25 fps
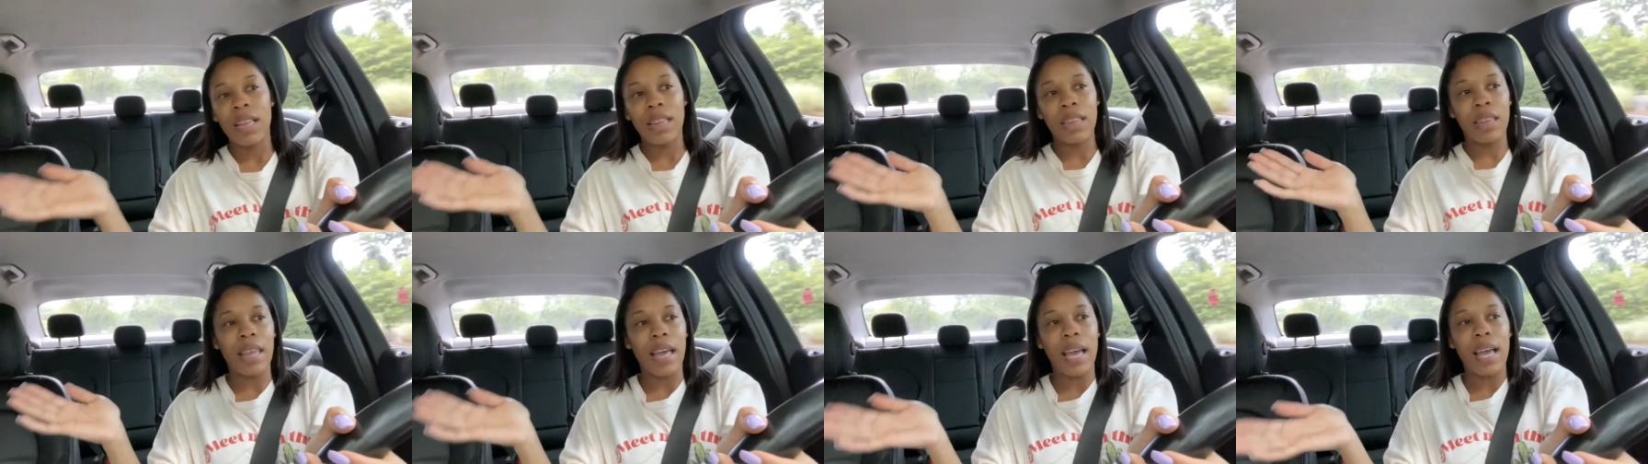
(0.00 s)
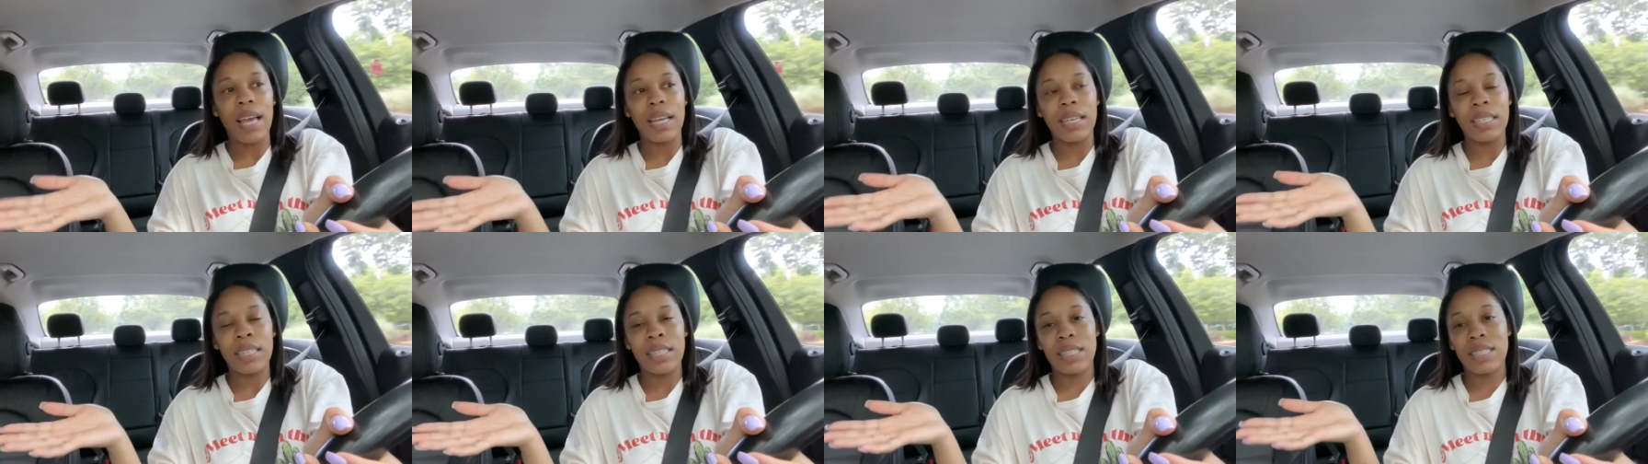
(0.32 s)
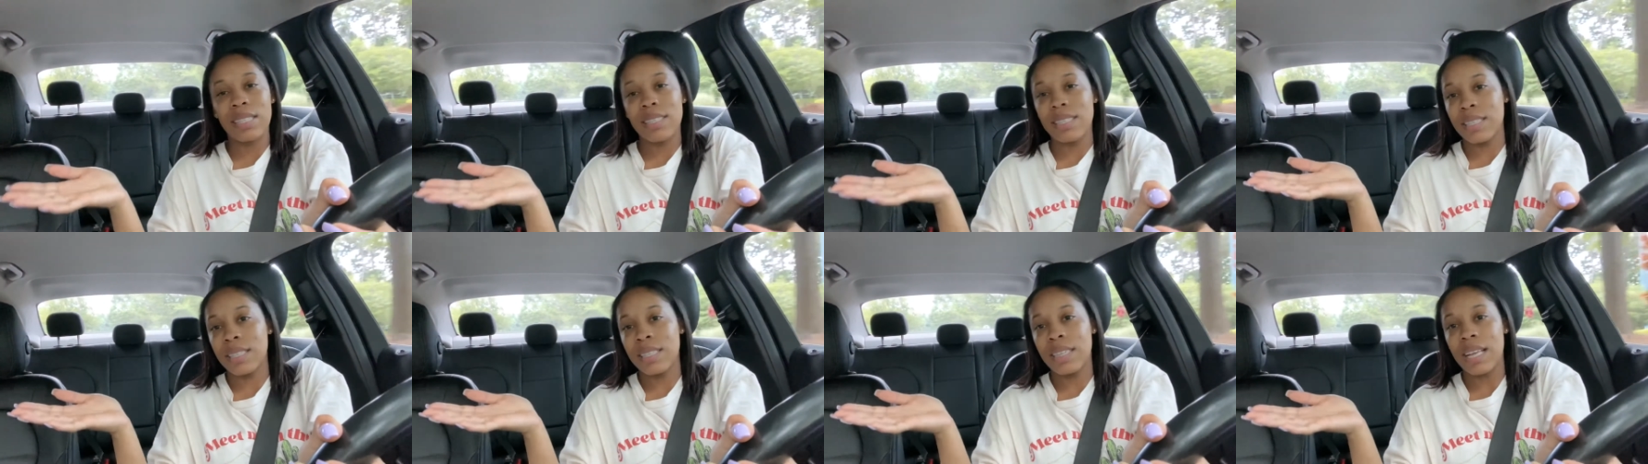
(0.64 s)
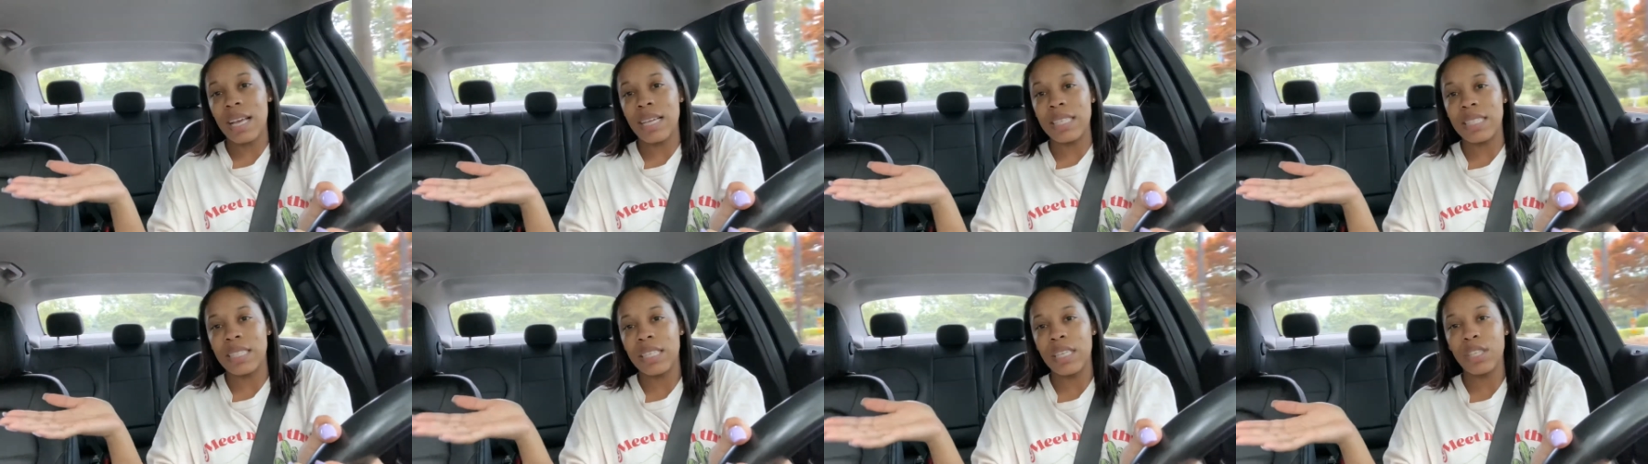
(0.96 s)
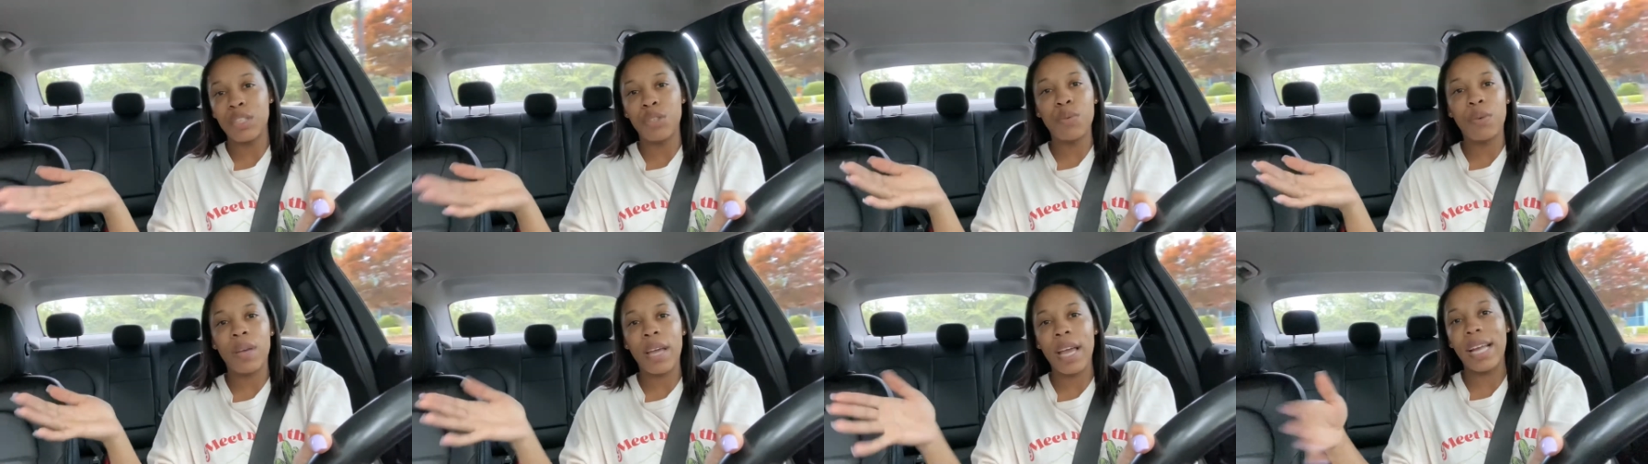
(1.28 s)
That's that's that
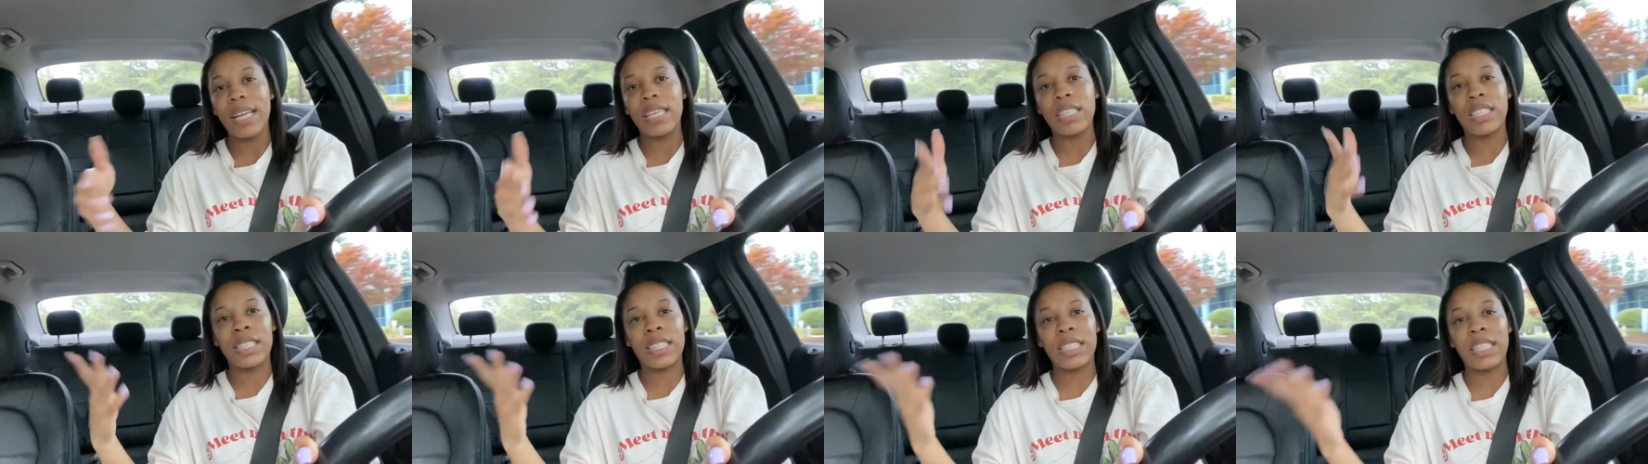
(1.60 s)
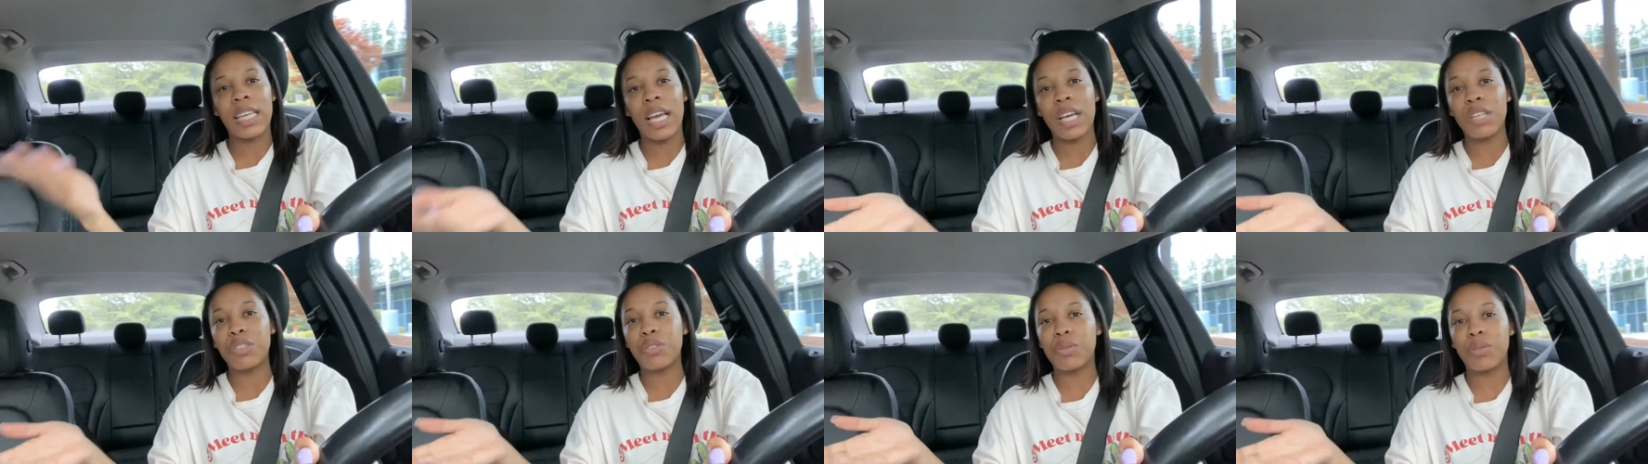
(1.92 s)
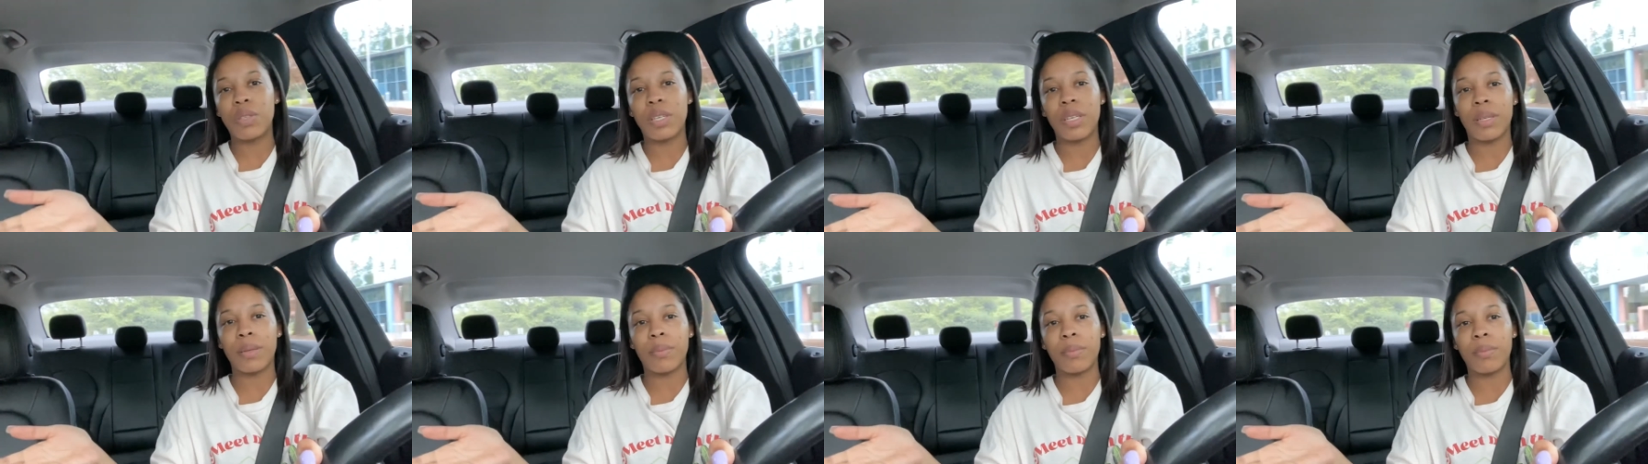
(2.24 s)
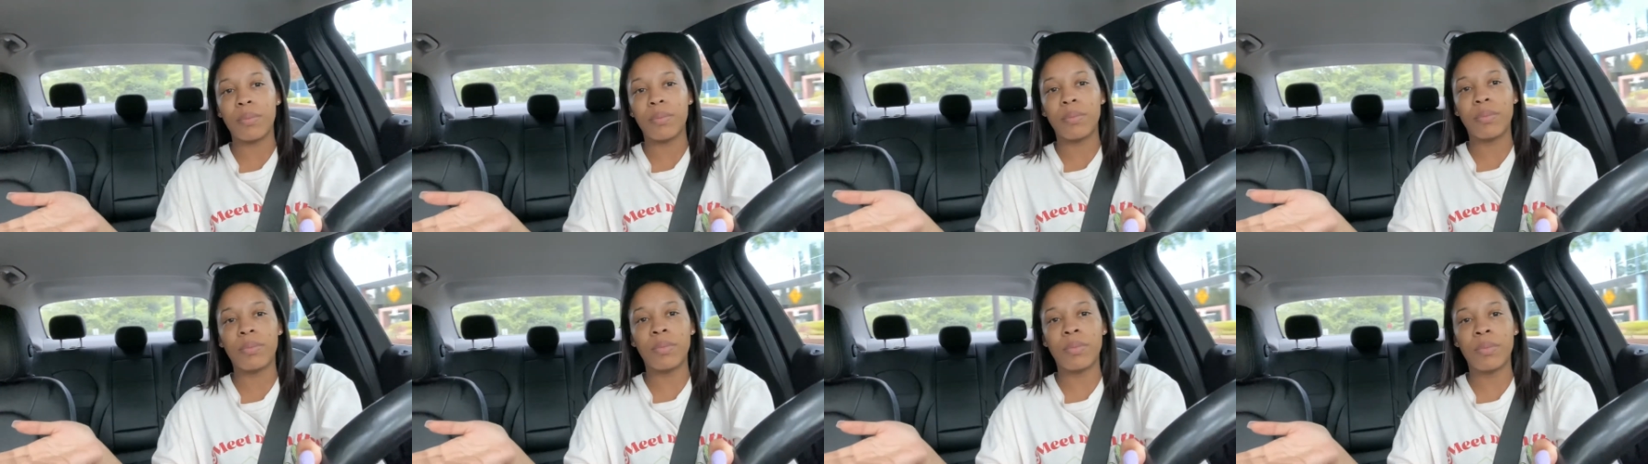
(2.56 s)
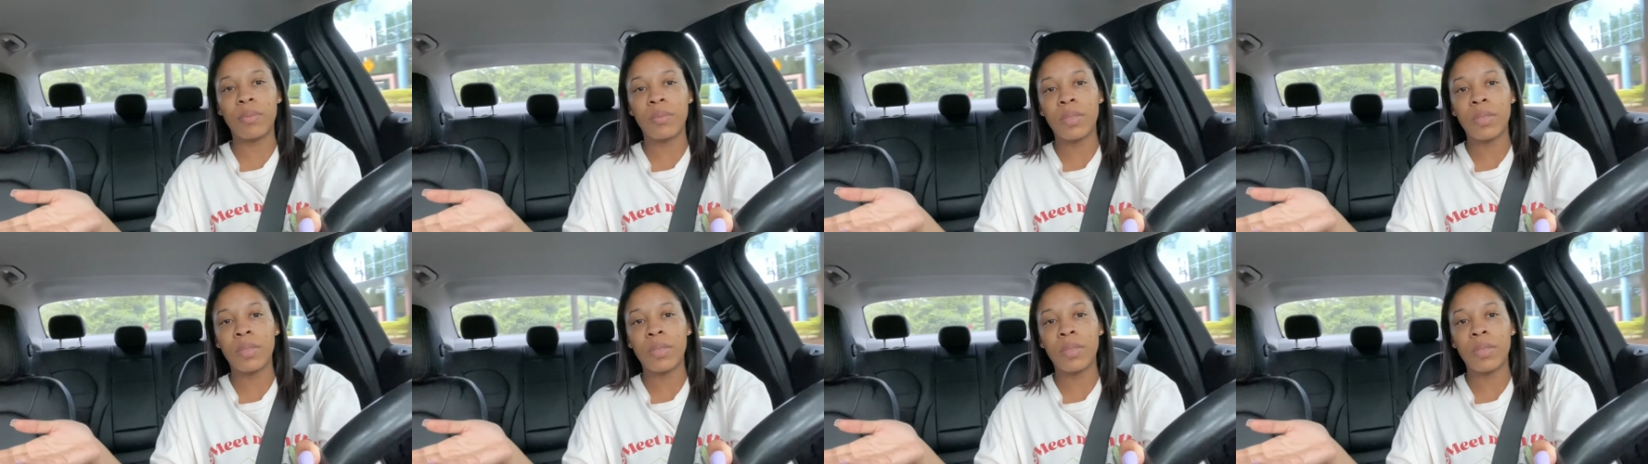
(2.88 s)
you can't schedule them.